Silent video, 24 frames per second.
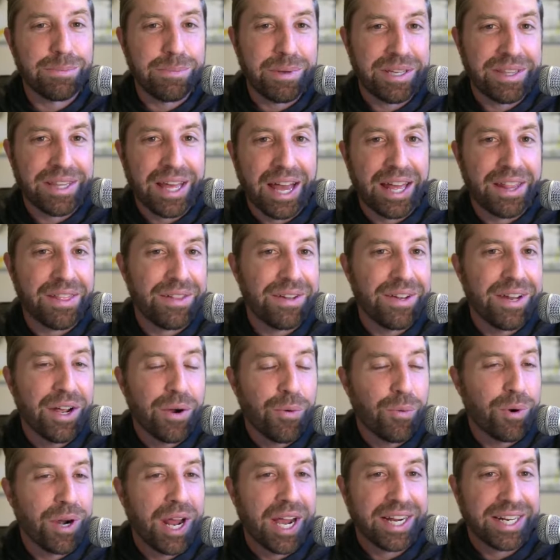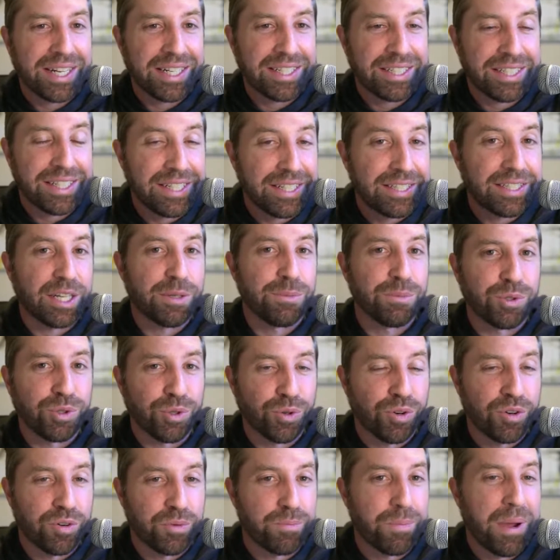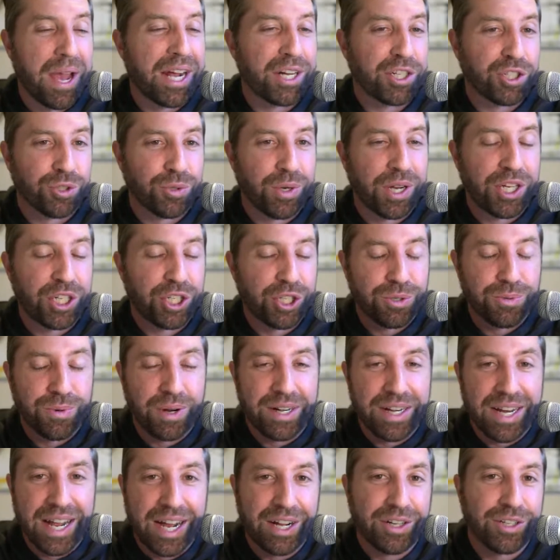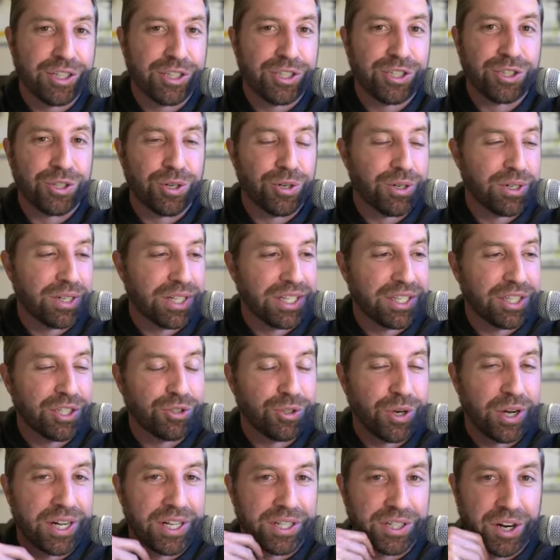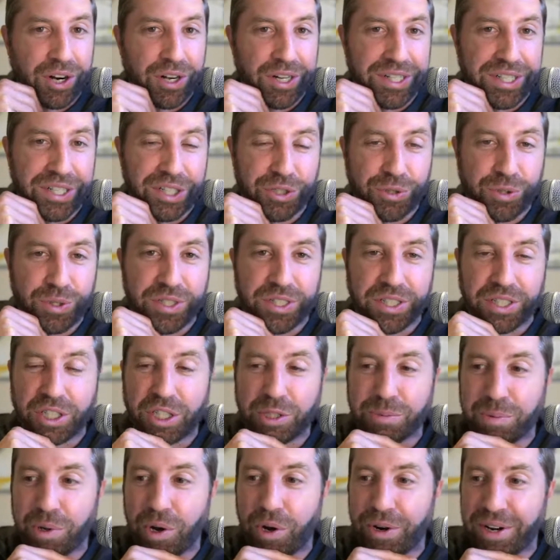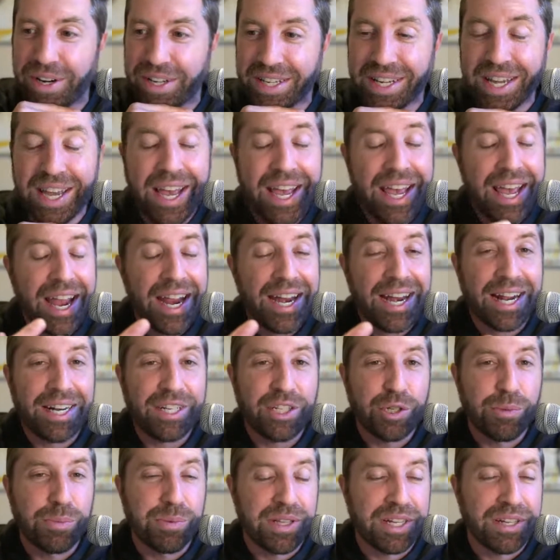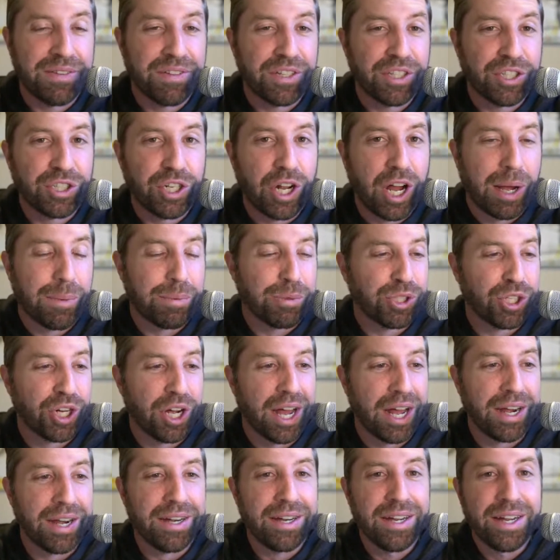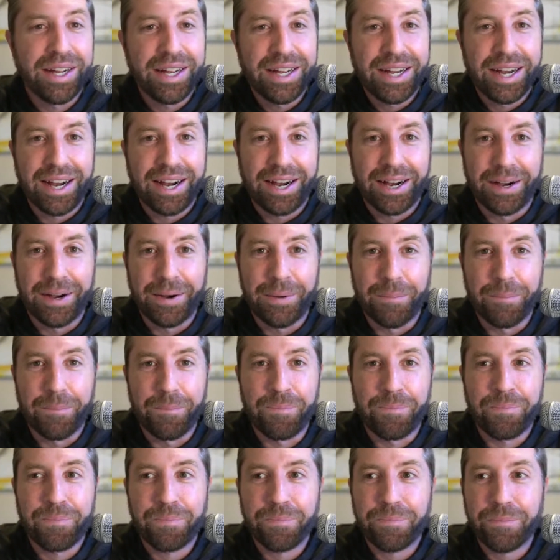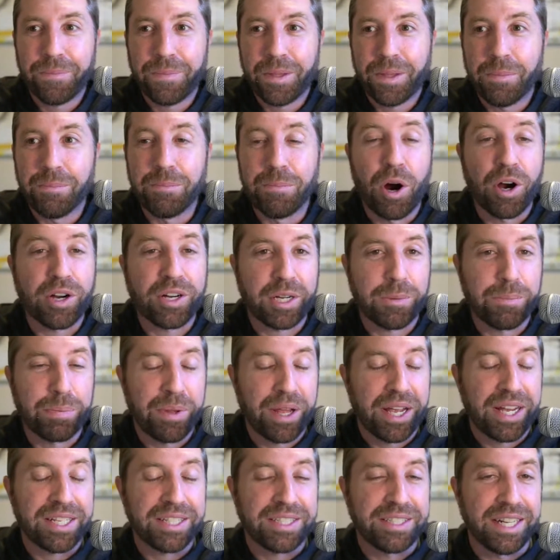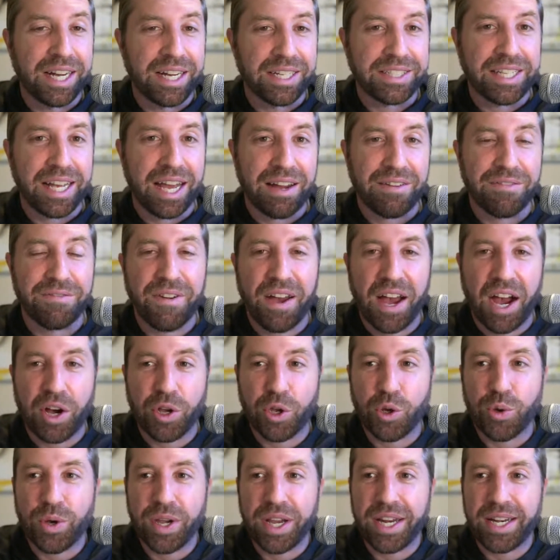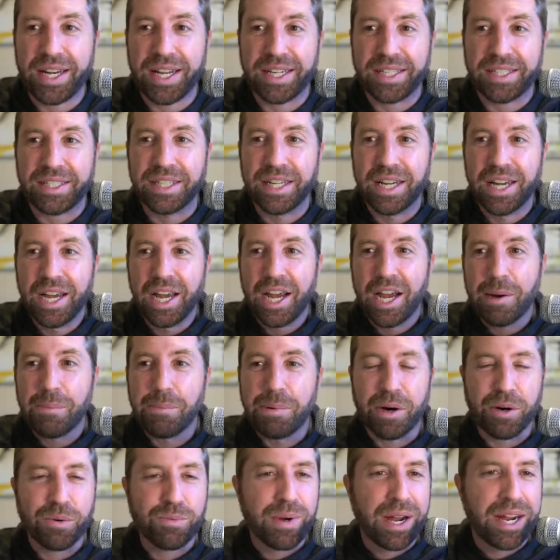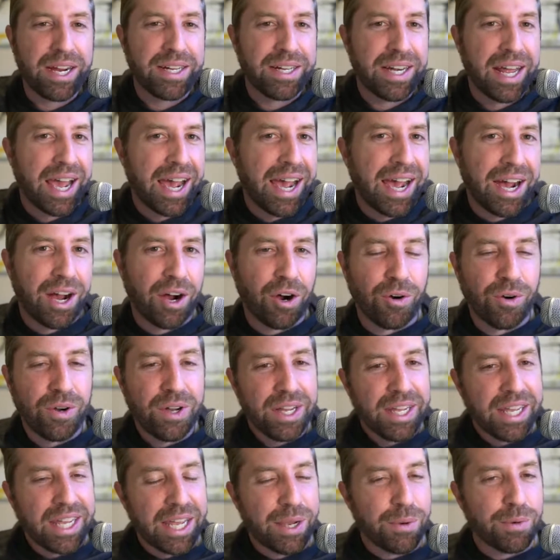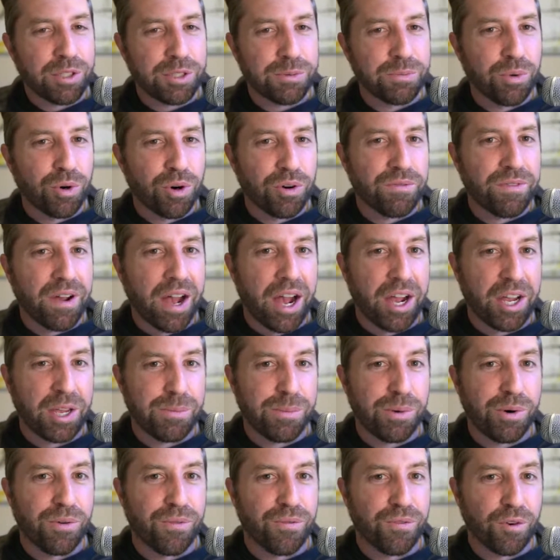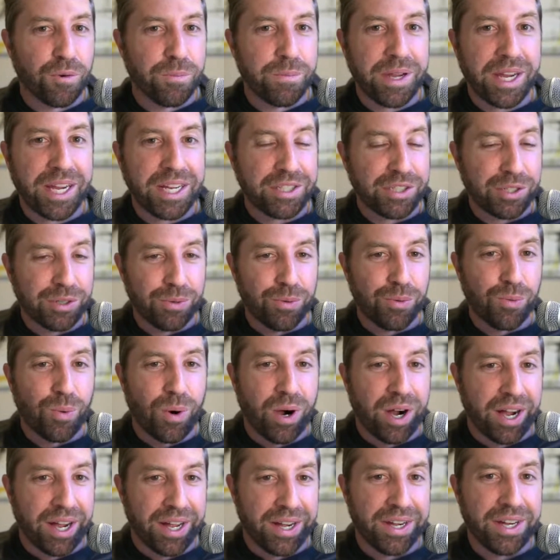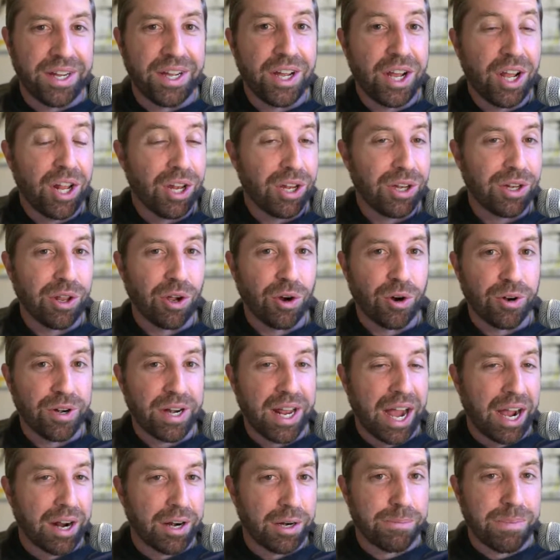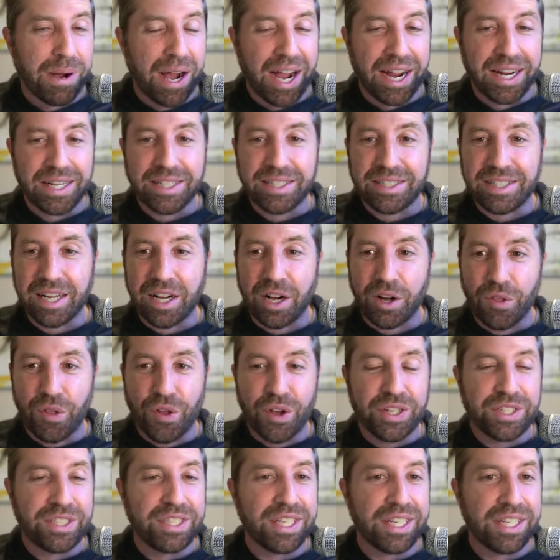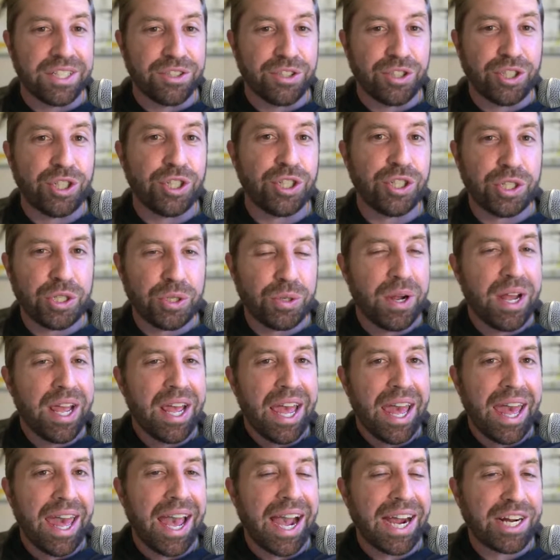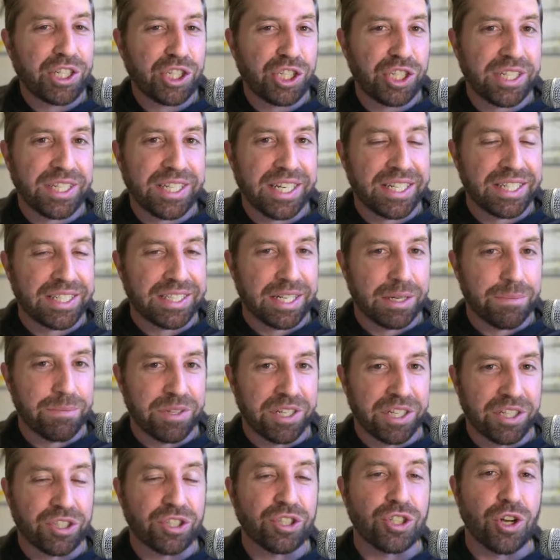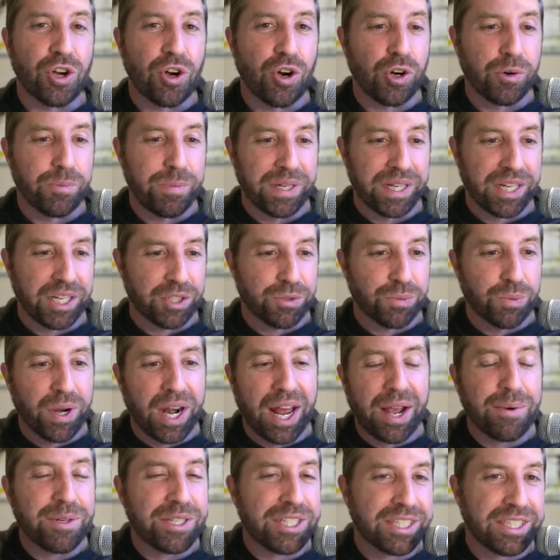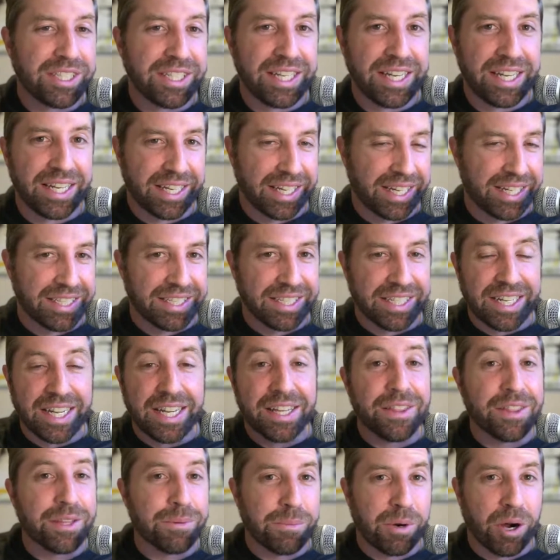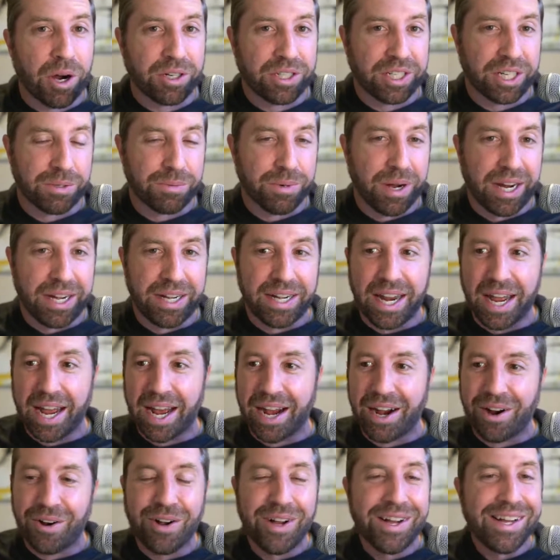mean that we're not going to see some sort of maturation right now, because certainly the trading card industry is exploding. And I do believe this Top Shot marketplace does have value in it. But right now, it was more valuable for me to, one, learn how to buy and sell this, and two, actually get something sold. Because what I was seeing is in the market right now,